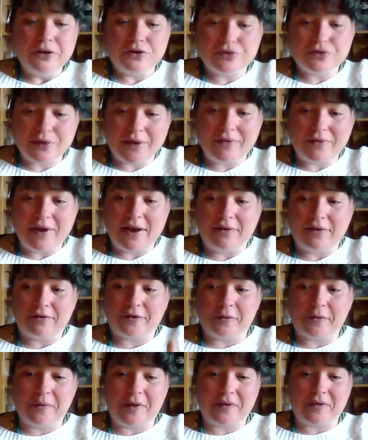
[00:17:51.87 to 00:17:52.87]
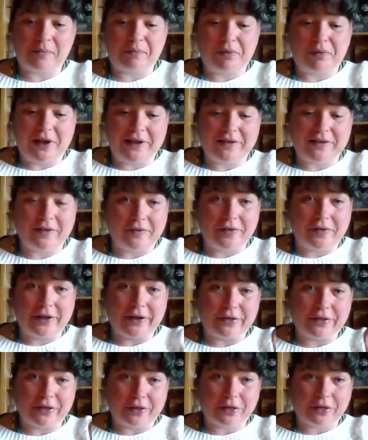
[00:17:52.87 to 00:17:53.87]
driven from this place of
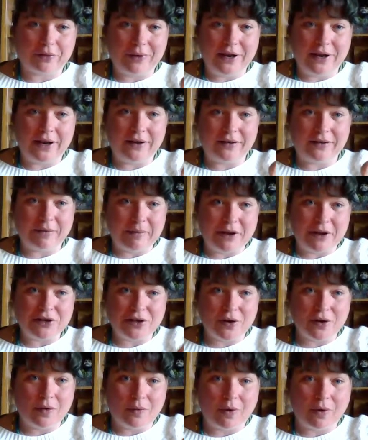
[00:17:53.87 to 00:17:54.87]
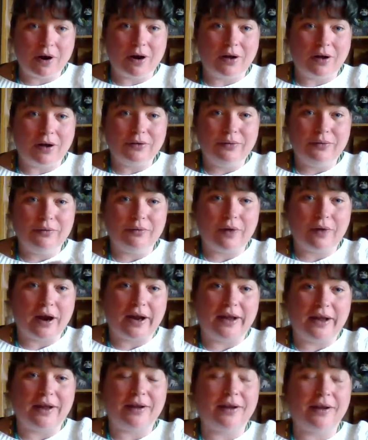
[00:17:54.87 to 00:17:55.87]
like the three-dimensional world,
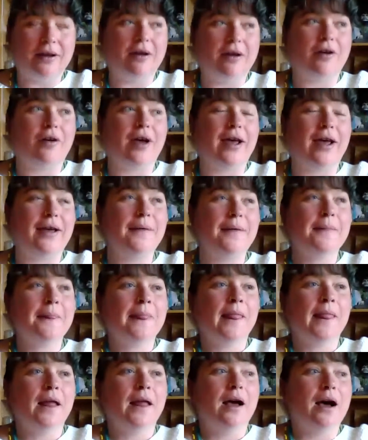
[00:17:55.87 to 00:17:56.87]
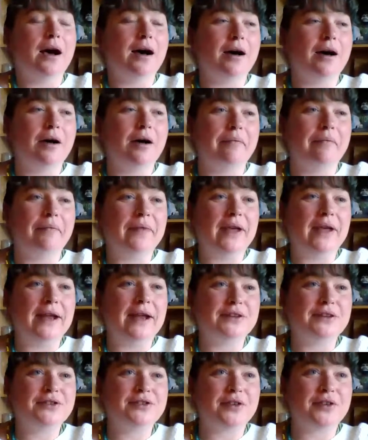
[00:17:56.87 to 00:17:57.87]
right? Okay. And
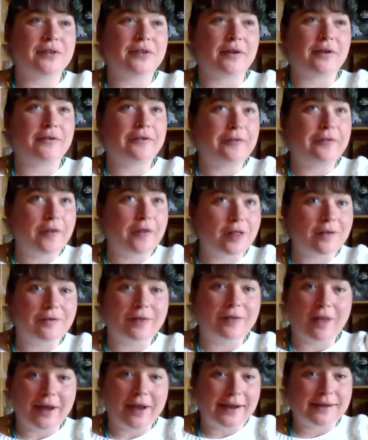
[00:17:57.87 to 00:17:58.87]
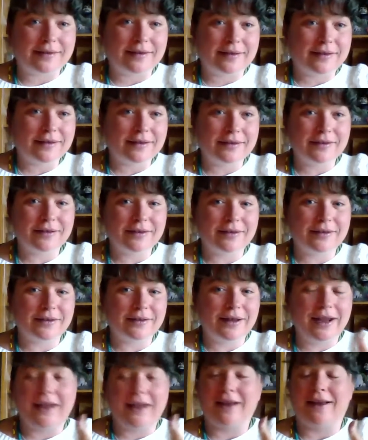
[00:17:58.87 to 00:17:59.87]
it's just like full of light.
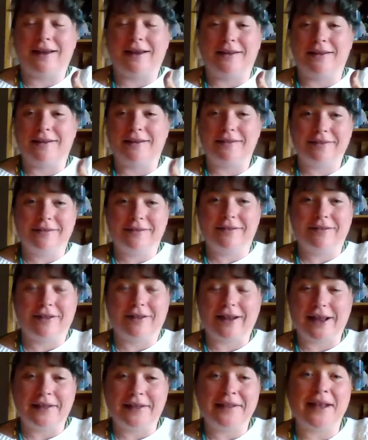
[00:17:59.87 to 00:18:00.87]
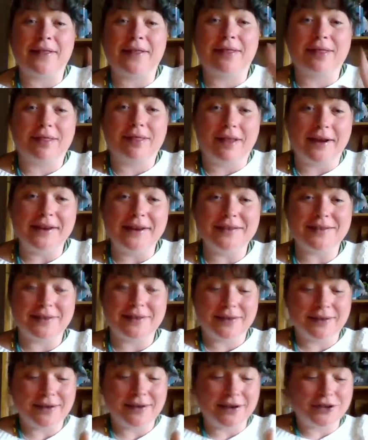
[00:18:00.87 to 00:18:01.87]
And like I said, light
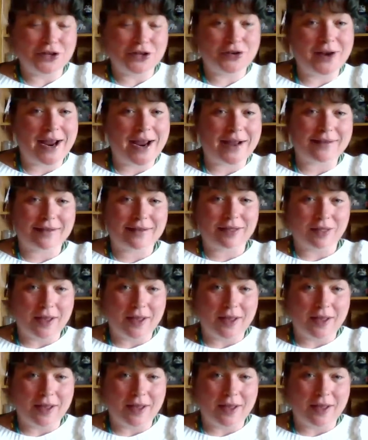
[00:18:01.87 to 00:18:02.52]
attracts